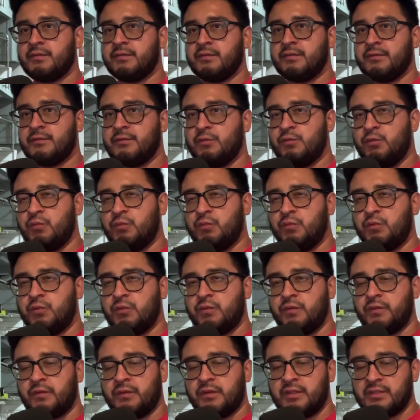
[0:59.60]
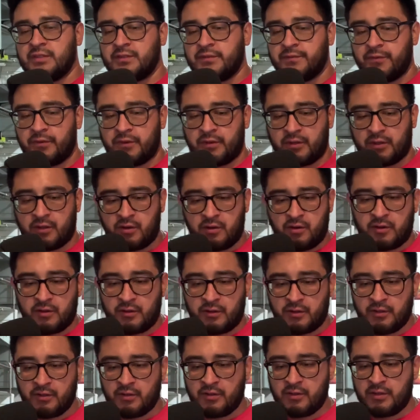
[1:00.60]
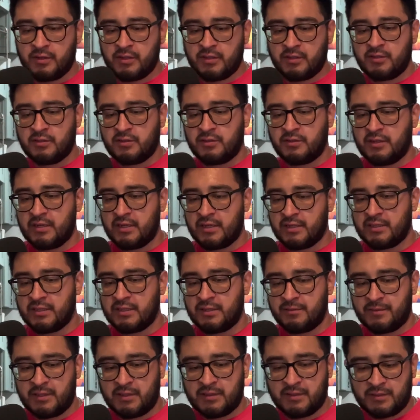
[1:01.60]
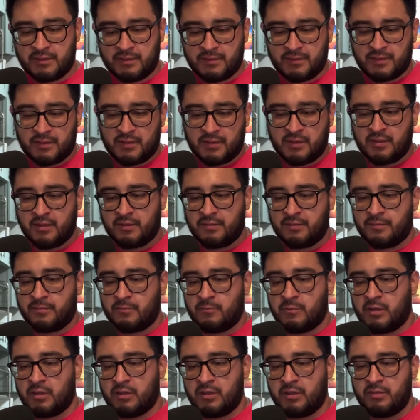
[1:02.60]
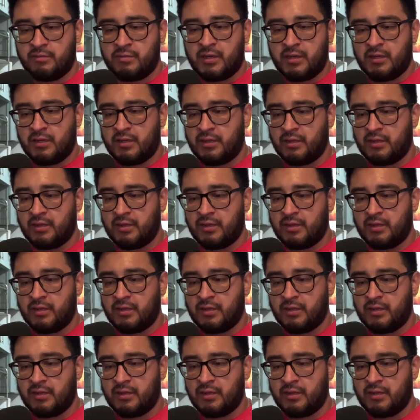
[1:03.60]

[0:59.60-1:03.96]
Ooh, and this is for the car. You know, I told you guys I was gonna rarely buy anything